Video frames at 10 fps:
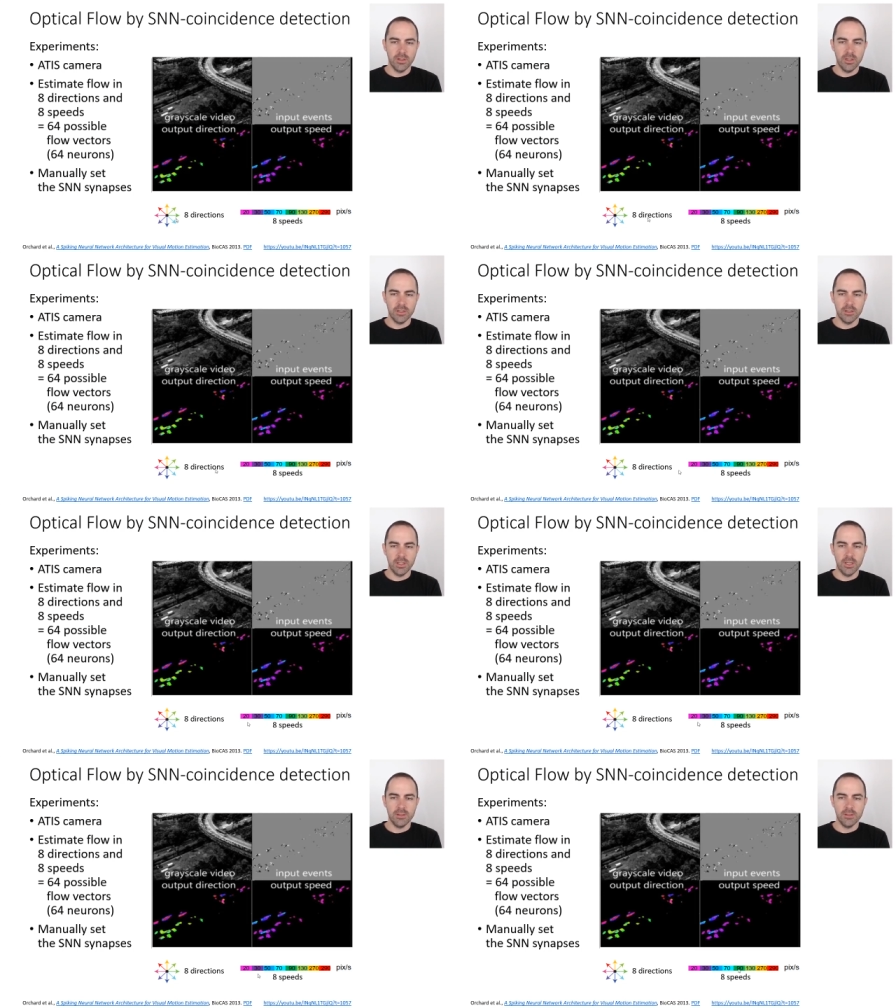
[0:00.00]

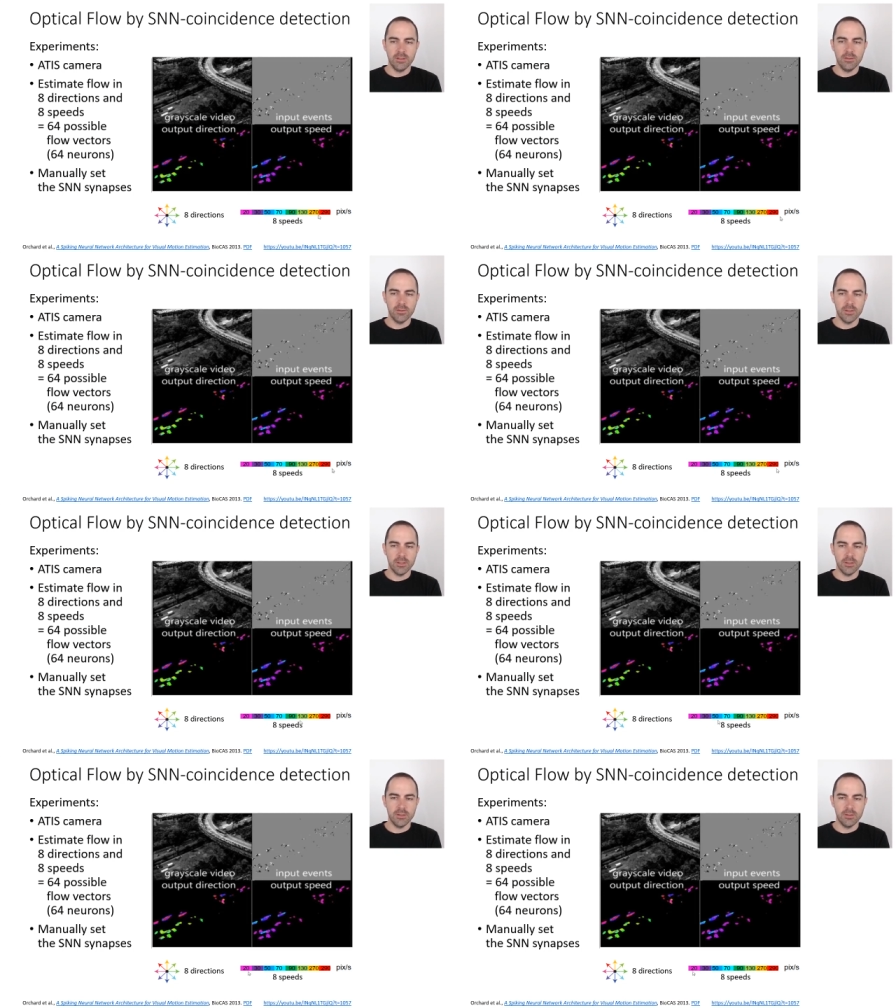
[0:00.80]
and eight
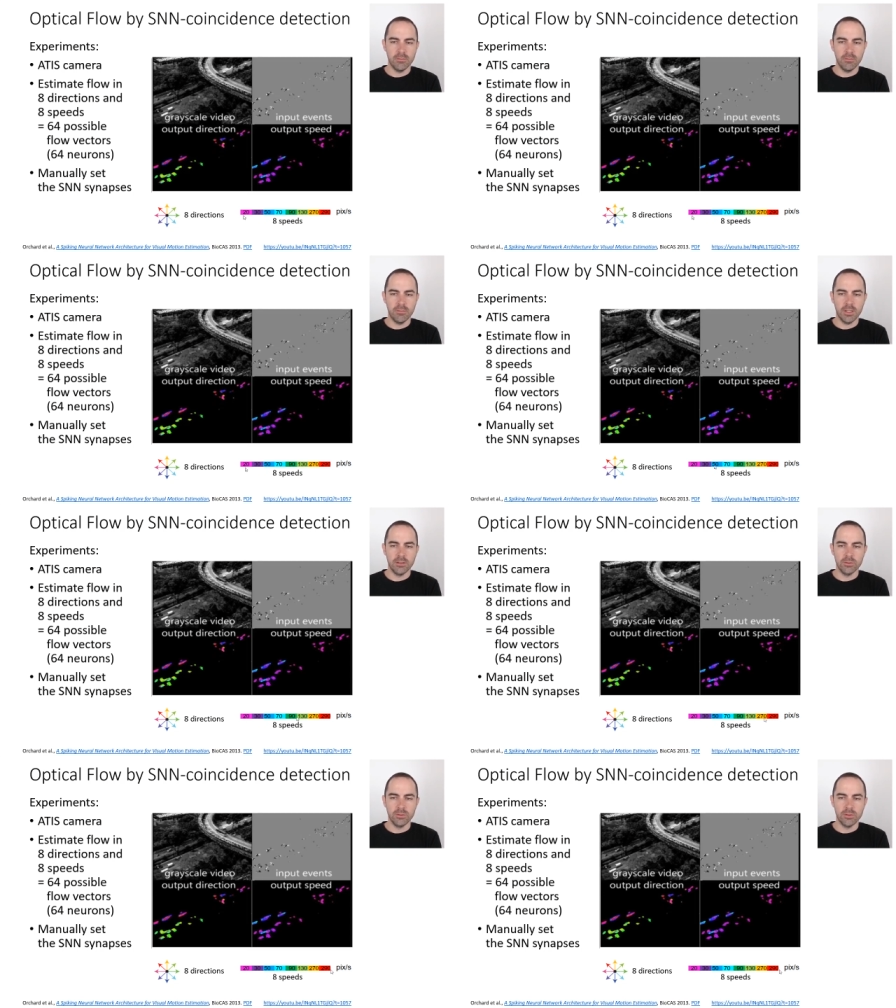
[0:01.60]
different
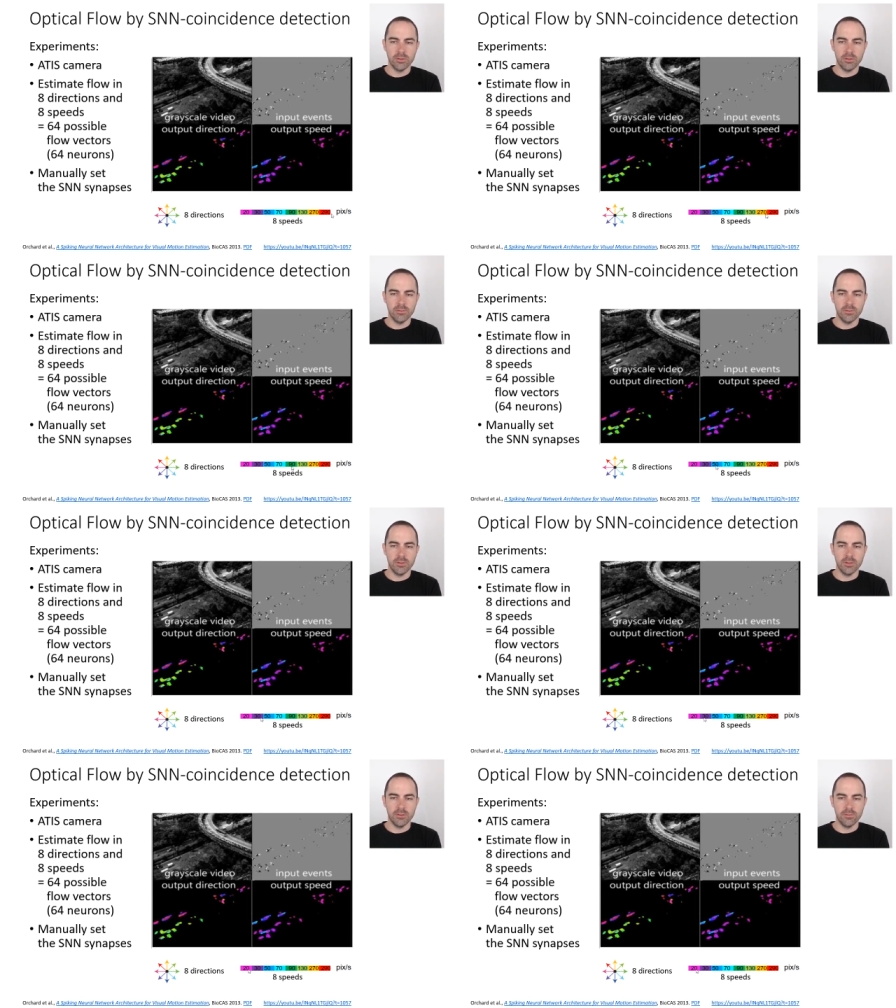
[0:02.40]
magnitudes of
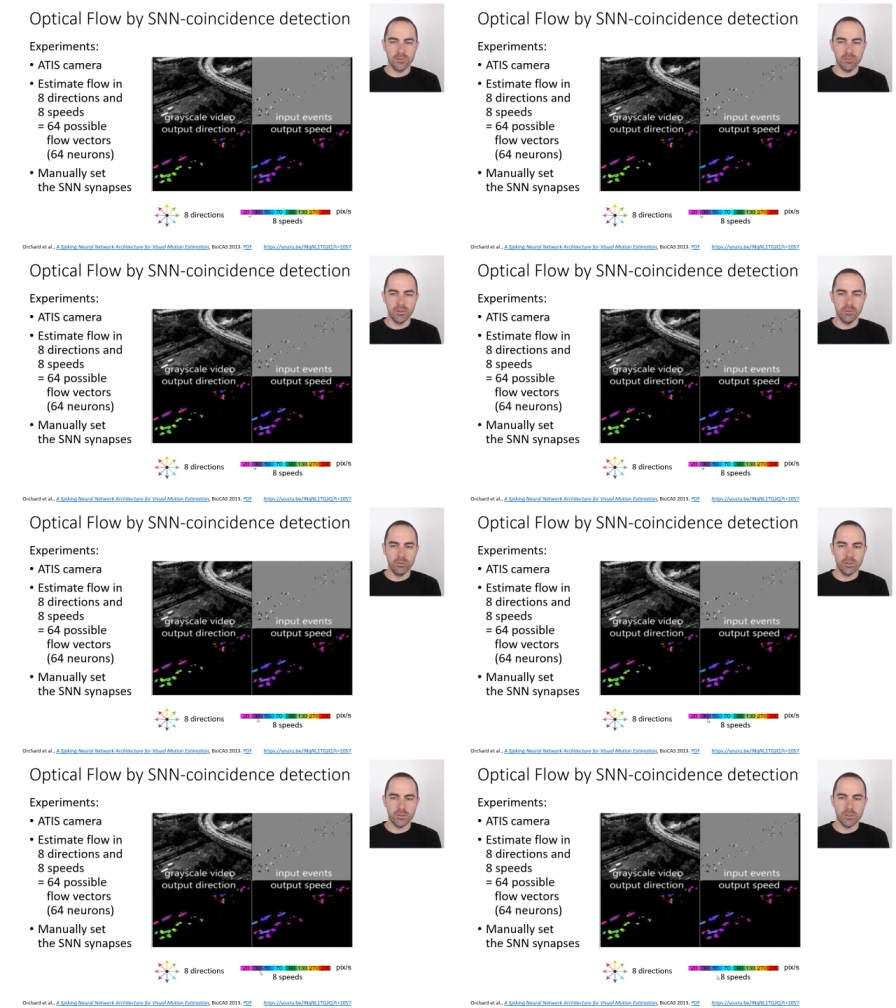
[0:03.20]
the, of the flow,
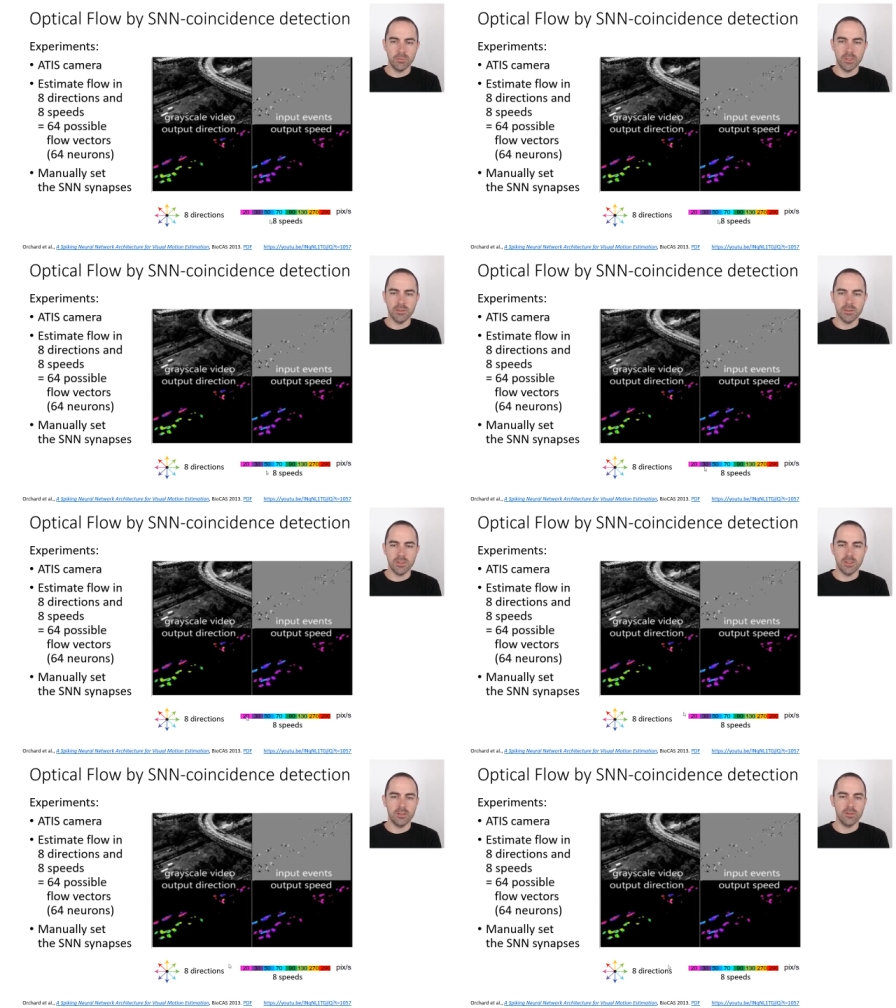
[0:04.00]
so the speeds,
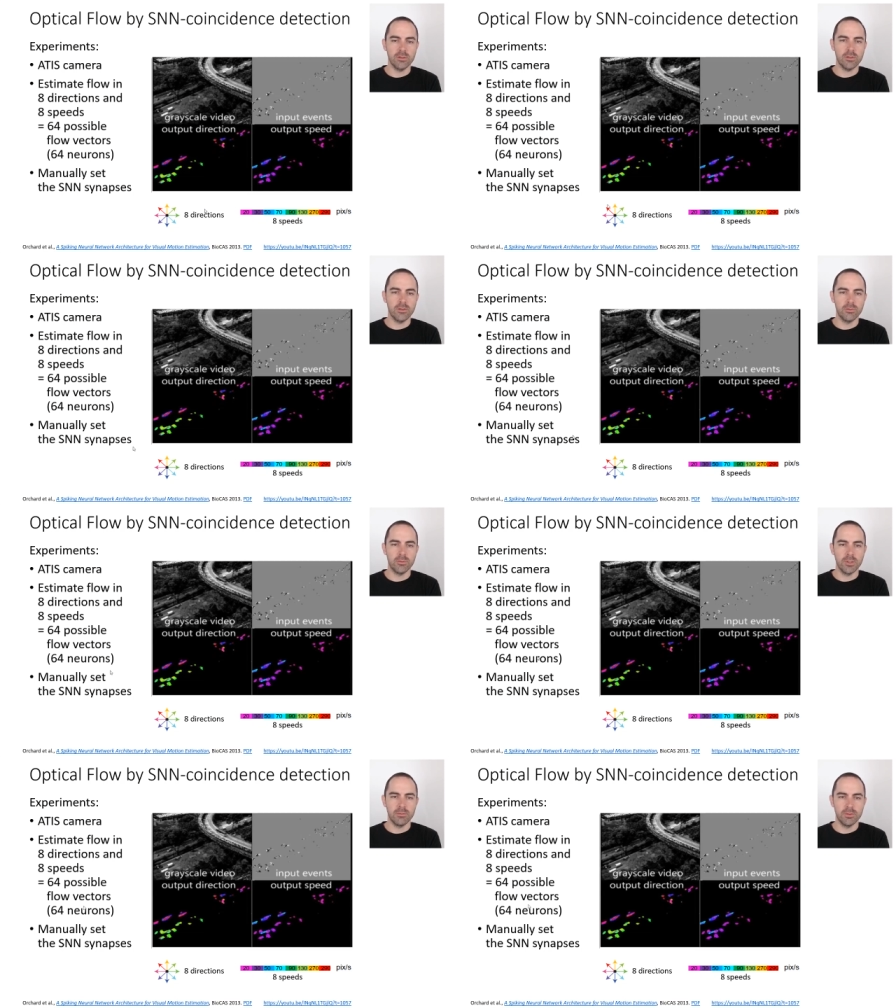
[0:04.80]
then in total you would
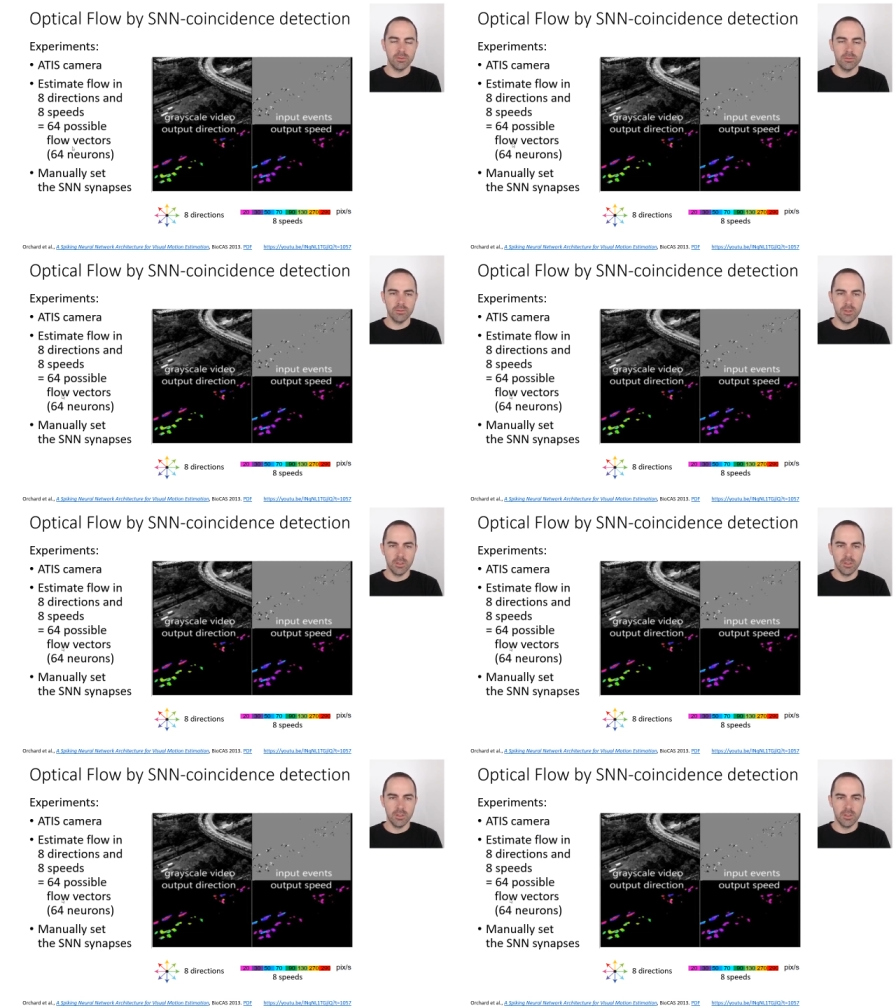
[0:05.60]
be able to